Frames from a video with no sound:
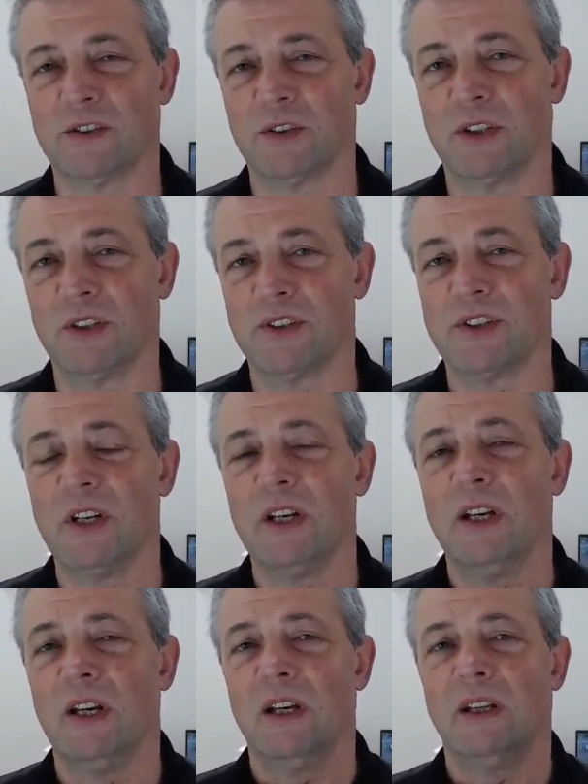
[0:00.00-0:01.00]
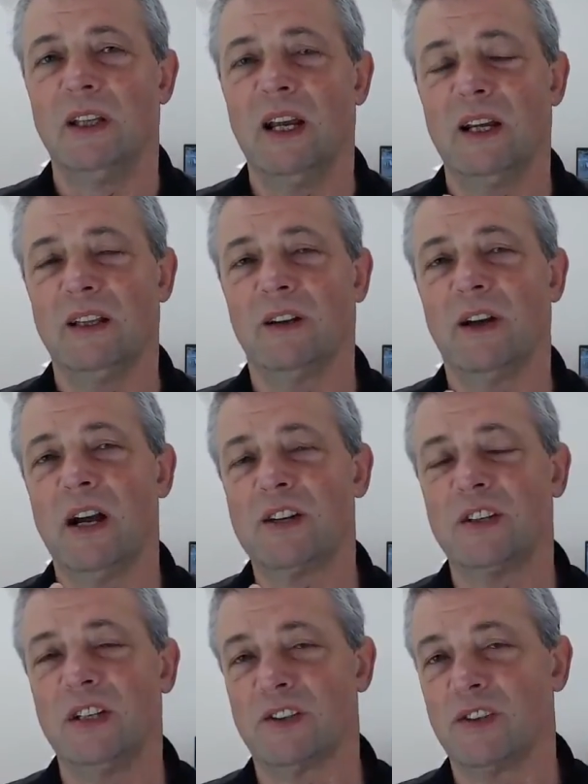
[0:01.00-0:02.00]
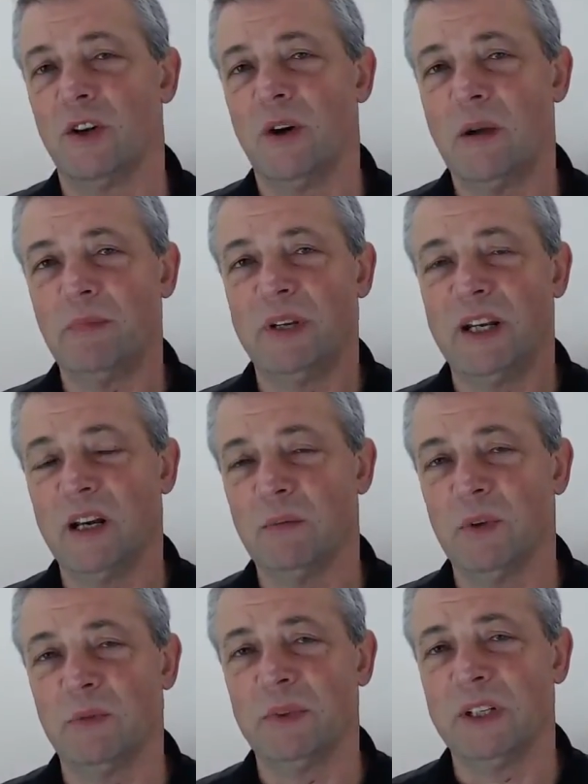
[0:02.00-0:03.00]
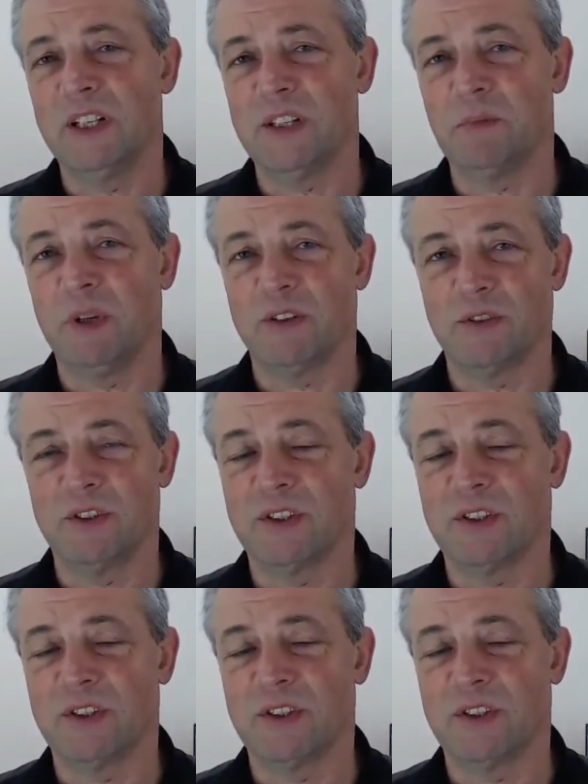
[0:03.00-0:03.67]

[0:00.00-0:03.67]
So there actually is no up and down movement in these ball joints.